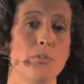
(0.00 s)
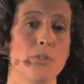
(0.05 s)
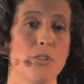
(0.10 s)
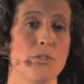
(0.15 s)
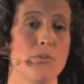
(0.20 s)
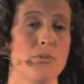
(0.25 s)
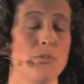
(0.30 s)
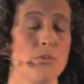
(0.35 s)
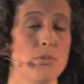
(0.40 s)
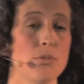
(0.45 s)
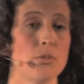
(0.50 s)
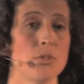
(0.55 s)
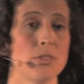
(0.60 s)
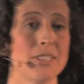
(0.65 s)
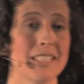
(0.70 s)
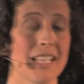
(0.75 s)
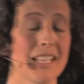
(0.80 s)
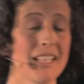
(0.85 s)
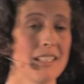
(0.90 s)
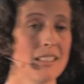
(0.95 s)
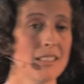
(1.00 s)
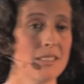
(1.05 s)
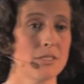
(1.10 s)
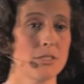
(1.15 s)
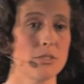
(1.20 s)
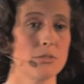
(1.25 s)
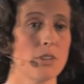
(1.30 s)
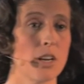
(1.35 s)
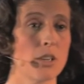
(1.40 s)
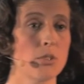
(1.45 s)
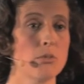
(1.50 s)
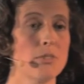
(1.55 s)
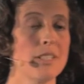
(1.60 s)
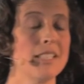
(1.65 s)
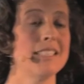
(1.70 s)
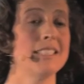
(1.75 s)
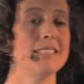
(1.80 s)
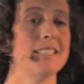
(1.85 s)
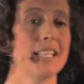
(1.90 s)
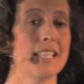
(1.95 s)
from a social perspective,
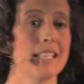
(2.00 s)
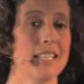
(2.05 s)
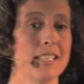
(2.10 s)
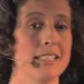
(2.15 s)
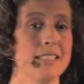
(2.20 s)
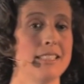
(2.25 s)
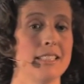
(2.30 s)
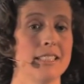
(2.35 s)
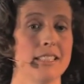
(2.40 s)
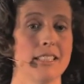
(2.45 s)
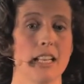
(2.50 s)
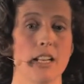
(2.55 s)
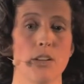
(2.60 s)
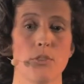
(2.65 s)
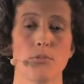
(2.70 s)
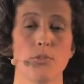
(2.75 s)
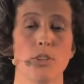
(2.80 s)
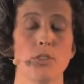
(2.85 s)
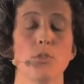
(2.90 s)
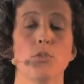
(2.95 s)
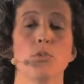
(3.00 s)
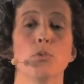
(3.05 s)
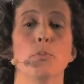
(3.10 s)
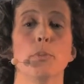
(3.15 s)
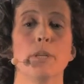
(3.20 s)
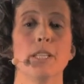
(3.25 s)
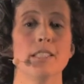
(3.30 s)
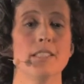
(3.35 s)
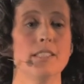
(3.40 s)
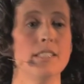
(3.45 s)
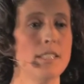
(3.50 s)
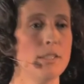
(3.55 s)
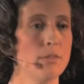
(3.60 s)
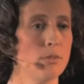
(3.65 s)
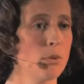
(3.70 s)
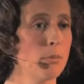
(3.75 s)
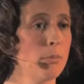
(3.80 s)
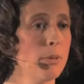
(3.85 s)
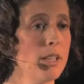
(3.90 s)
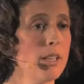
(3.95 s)
including all the inequalities in our
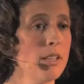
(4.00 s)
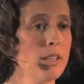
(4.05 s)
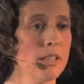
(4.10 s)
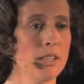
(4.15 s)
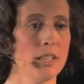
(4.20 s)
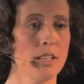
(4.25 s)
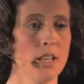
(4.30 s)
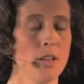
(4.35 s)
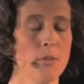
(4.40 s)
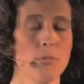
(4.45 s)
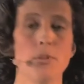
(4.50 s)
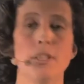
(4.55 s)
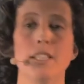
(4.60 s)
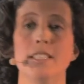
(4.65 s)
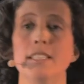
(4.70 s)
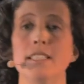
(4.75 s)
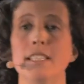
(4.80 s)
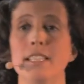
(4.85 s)
so called developed